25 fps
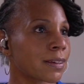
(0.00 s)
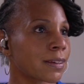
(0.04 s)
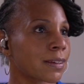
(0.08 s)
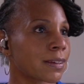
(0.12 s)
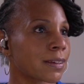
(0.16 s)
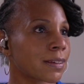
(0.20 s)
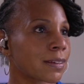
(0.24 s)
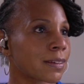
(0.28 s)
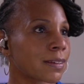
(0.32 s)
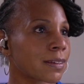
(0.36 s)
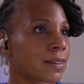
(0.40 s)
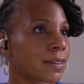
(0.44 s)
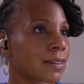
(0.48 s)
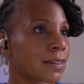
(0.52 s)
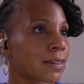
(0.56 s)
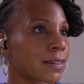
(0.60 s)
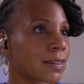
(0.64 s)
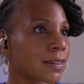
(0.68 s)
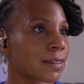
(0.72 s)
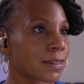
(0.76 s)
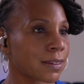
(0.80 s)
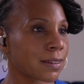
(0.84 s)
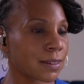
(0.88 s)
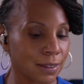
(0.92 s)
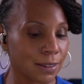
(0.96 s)

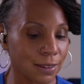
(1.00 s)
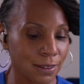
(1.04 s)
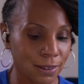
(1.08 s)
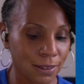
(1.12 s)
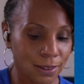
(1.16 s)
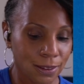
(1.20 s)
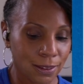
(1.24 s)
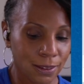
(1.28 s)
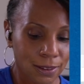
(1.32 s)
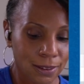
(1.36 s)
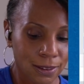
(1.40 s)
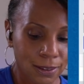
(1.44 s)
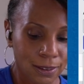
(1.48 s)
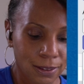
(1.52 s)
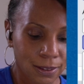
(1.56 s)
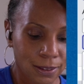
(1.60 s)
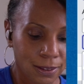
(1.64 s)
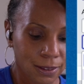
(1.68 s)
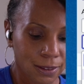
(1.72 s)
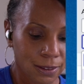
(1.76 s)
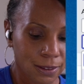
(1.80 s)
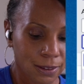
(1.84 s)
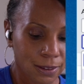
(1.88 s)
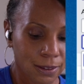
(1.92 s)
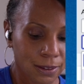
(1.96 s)

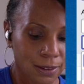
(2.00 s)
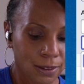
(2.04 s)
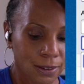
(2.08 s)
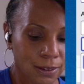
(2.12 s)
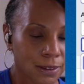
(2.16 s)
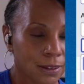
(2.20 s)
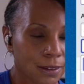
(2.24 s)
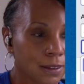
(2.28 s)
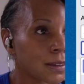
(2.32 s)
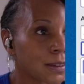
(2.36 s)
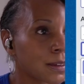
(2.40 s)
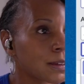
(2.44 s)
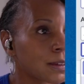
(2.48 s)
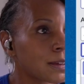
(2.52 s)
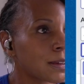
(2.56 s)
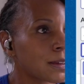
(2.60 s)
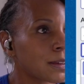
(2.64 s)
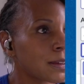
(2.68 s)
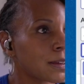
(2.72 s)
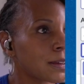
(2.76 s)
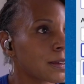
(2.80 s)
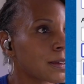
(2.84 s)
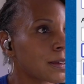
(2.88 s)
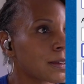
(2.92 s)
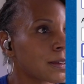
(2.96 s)
Nobody speaks.